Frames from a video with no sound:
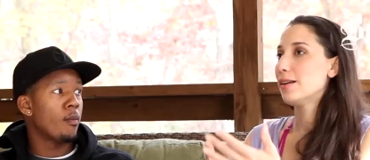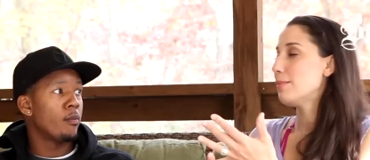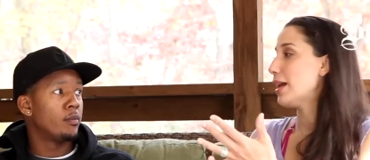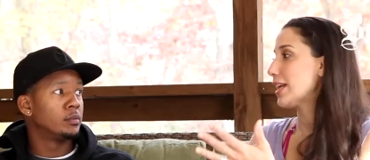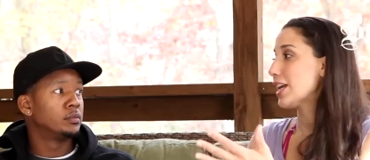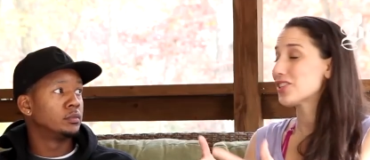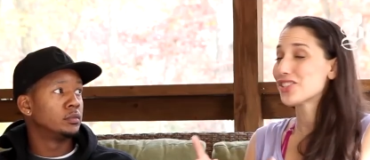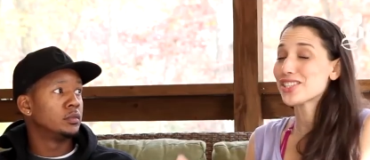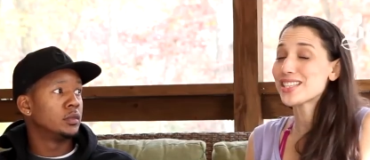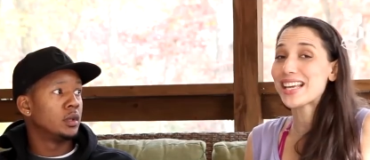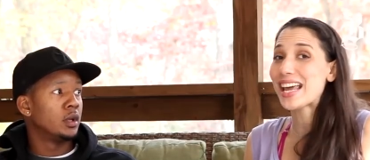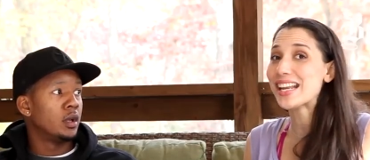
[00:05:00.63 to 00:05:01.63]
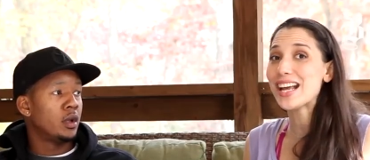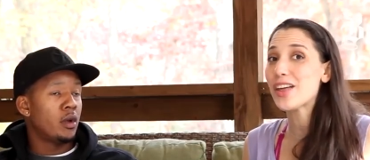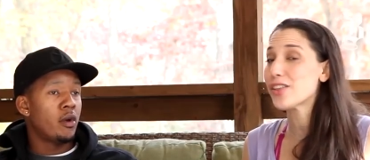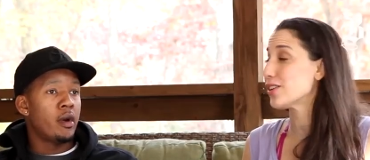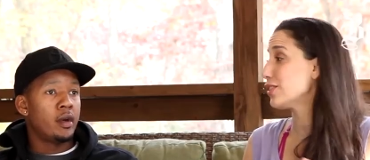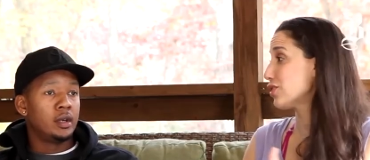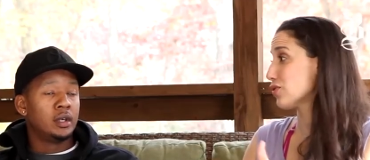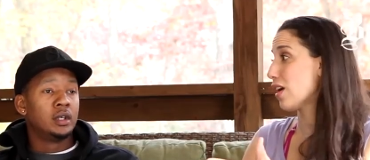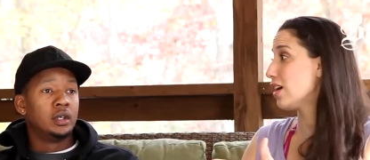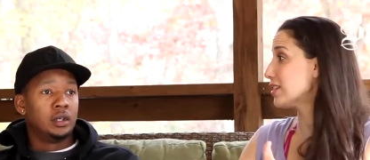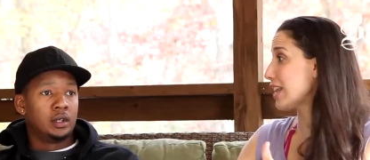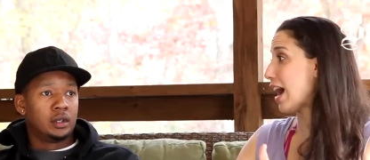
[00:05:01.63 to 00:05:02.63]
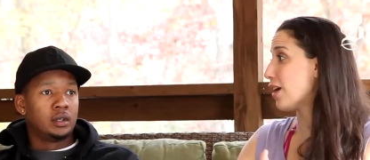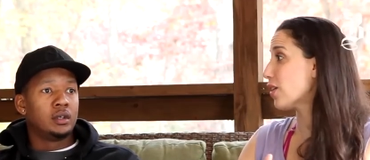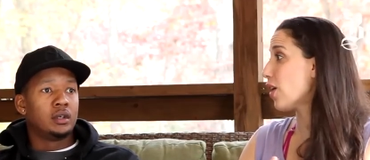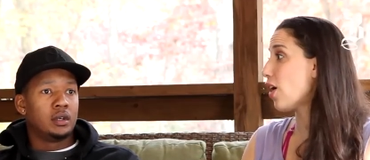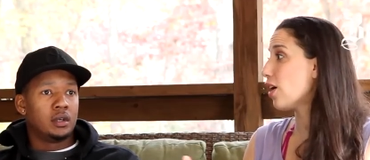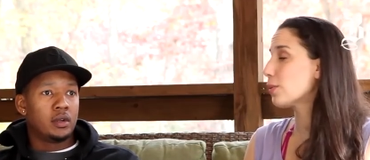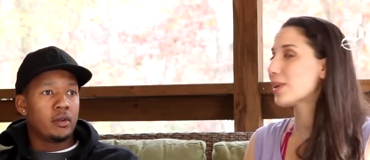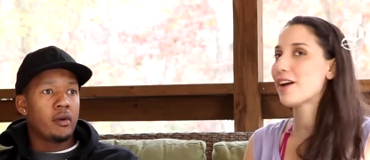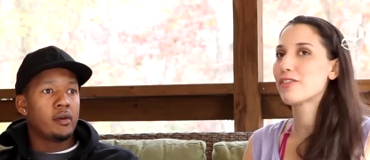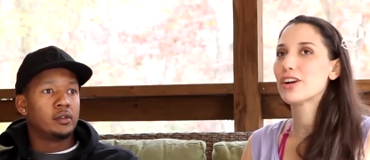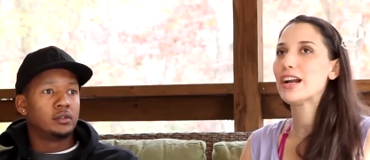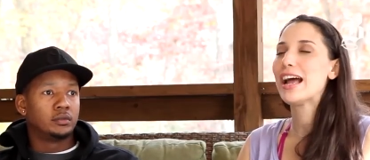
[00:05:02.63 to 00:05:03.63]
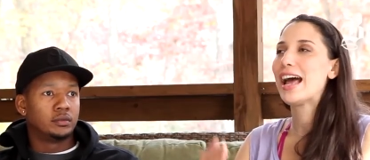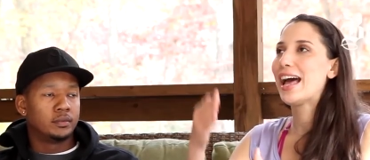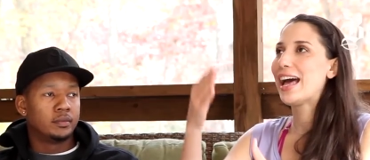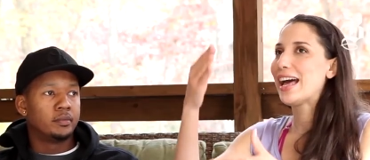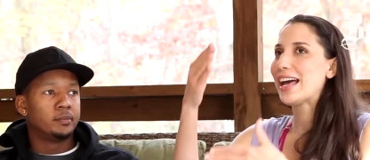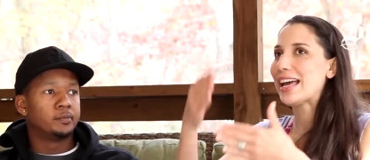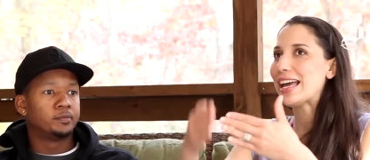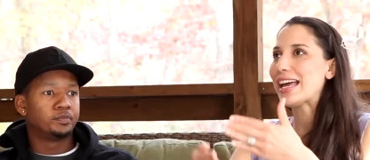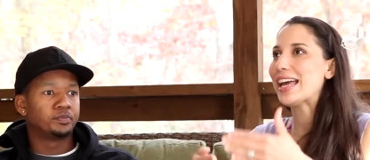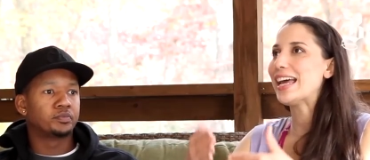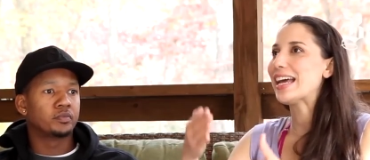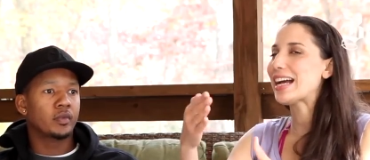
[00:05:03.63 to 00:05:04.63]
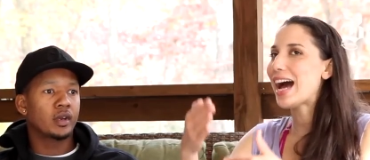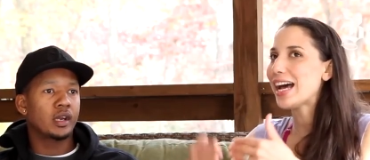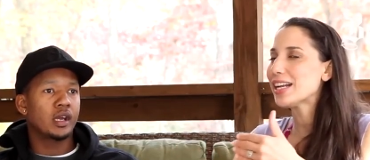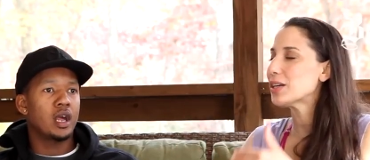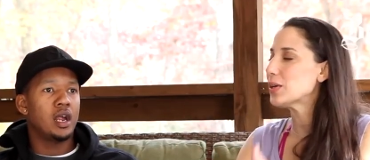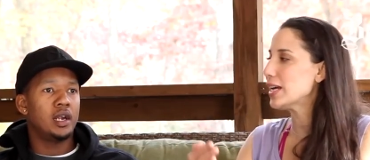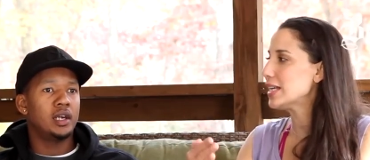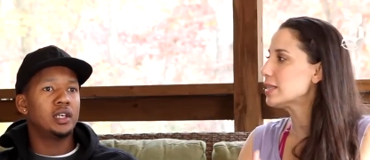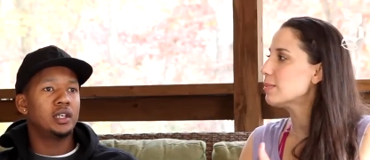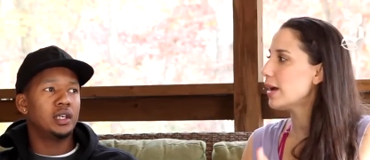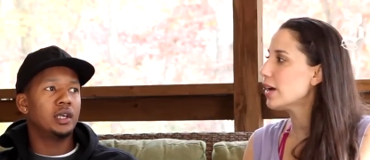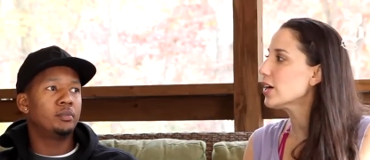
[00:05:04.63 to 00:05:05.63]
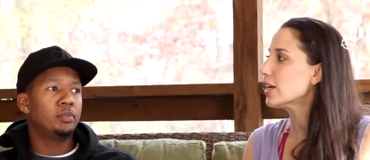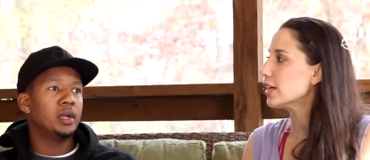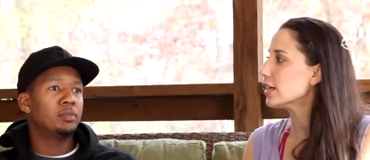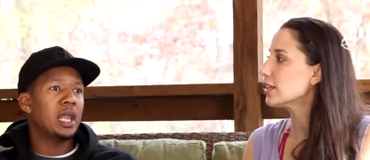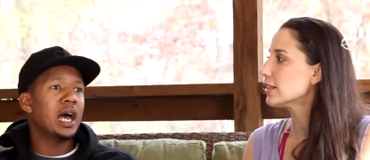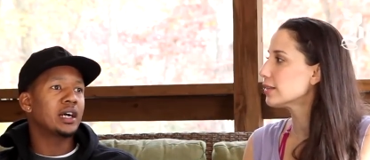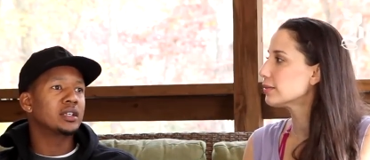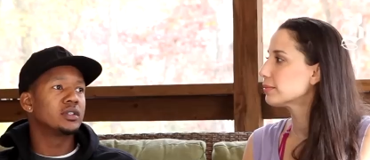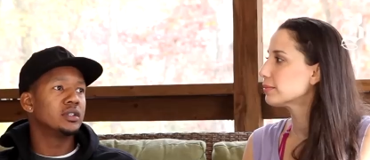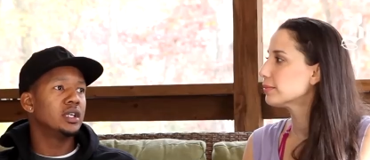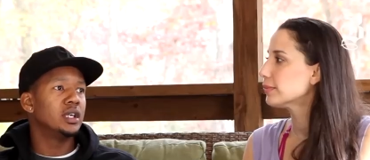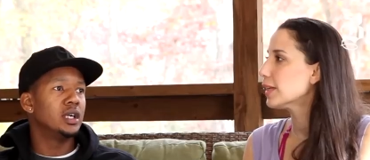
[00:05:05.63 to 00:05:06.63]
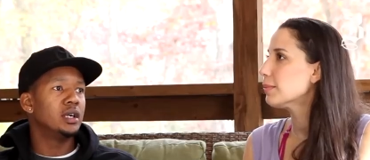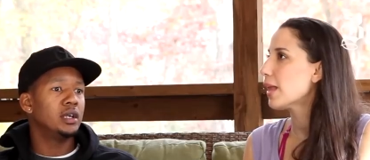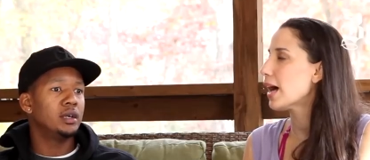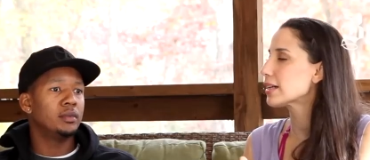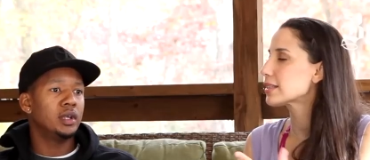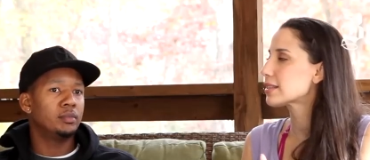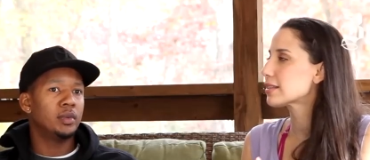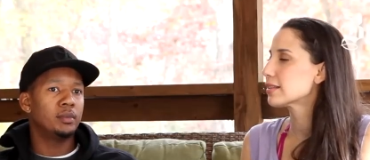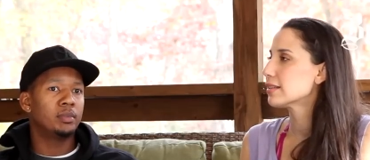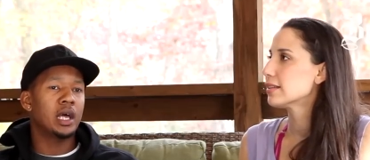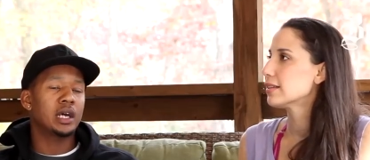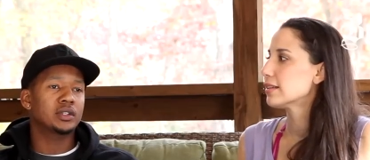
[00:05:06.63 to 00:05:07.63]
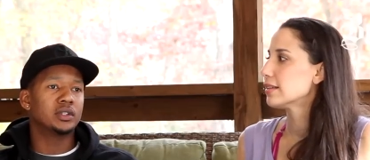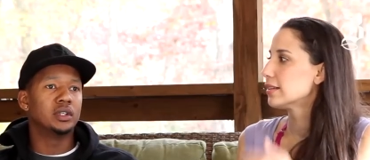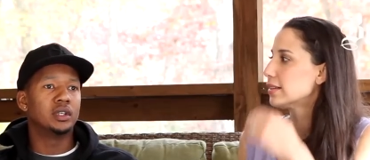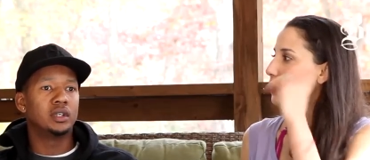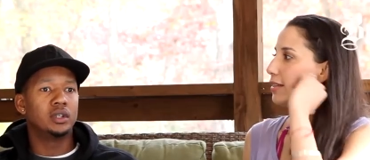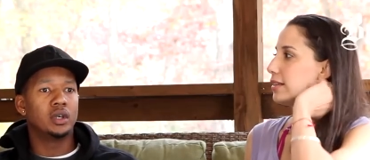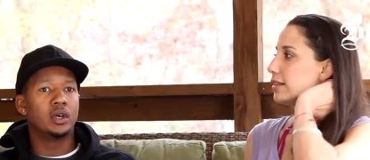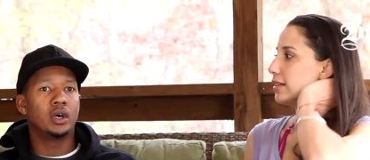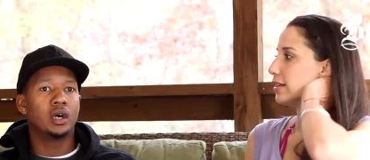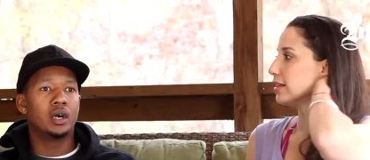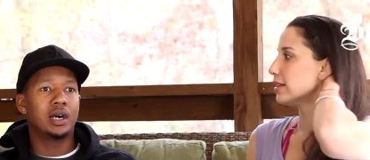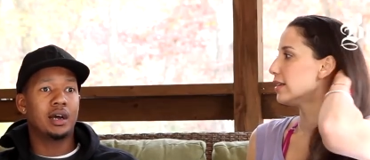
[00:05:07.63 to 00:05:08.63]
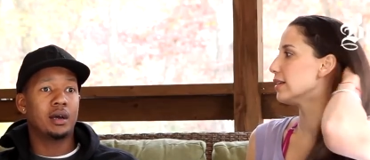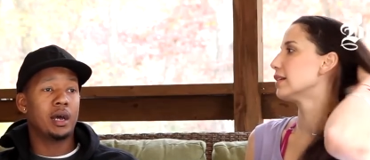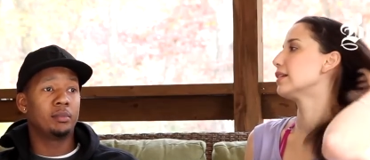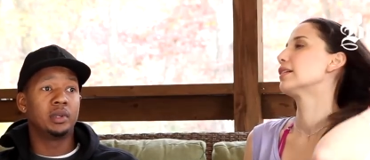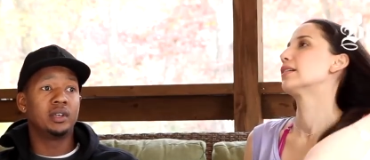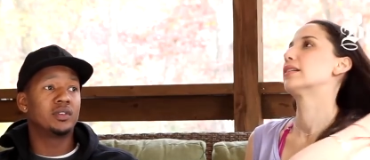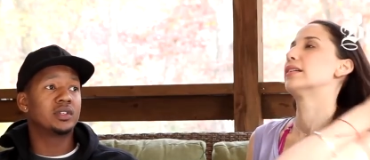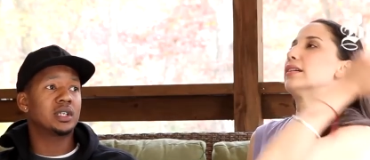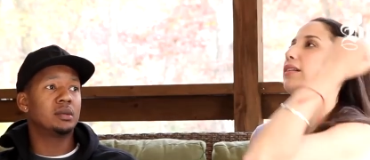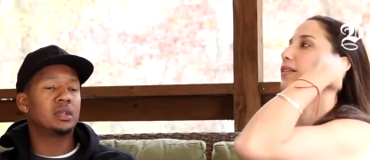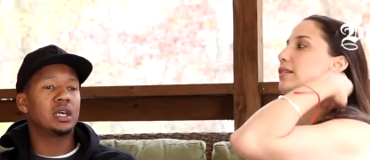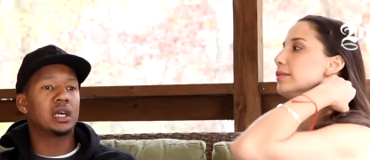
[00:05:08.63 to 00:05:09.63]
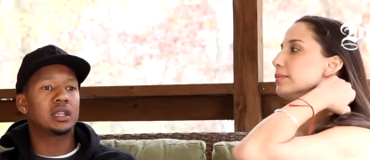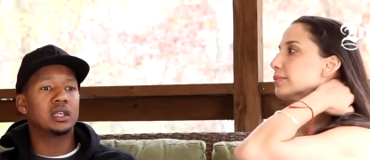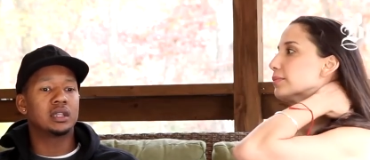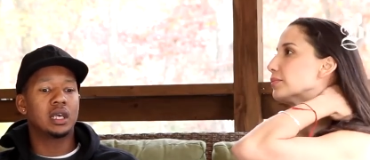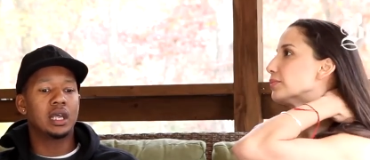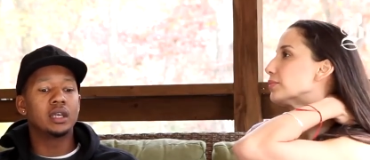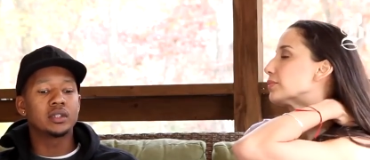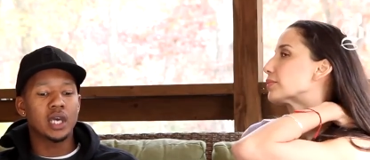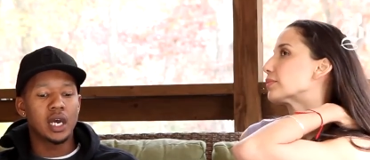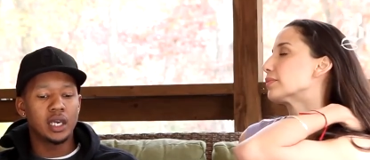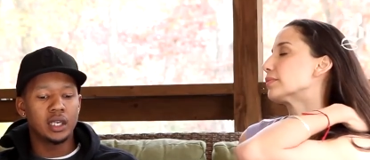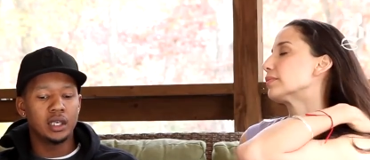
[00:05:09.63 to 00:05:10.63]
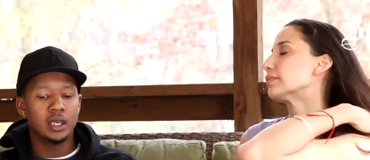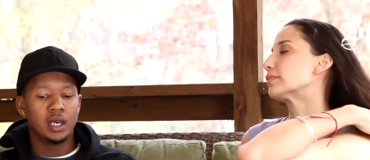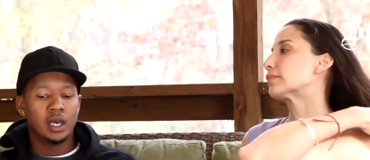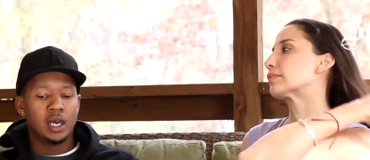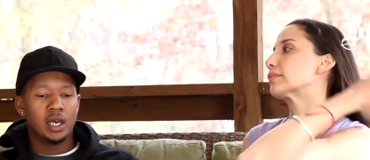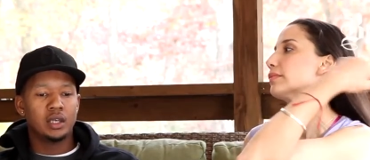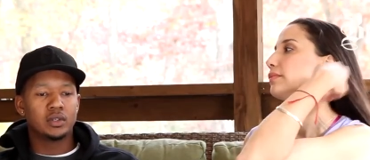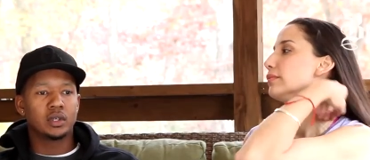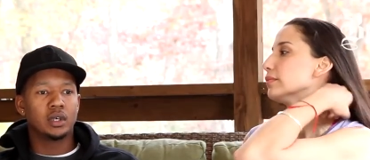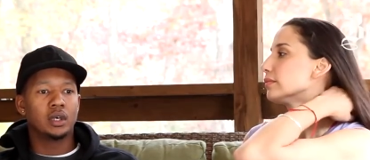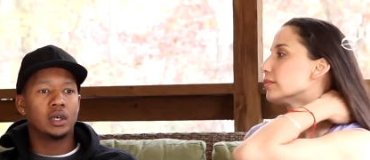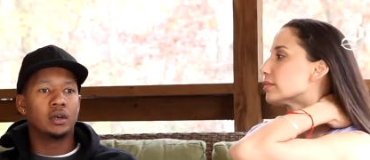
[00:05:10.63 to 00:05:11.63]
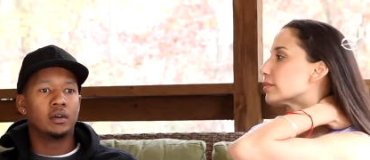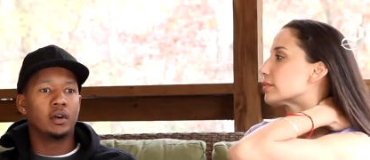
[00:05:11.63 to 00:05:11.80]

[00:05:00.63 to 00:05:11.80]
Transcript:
Speaker 1: medication, just like any other drugs, alcohol, whatever. It kind of creates a barrier. It, it
Speaker 2: blocks. Yeah, it, blocks. It, it, blocks it. You know, uh, I, I, believe the same thing. I think that anxiety is a, a,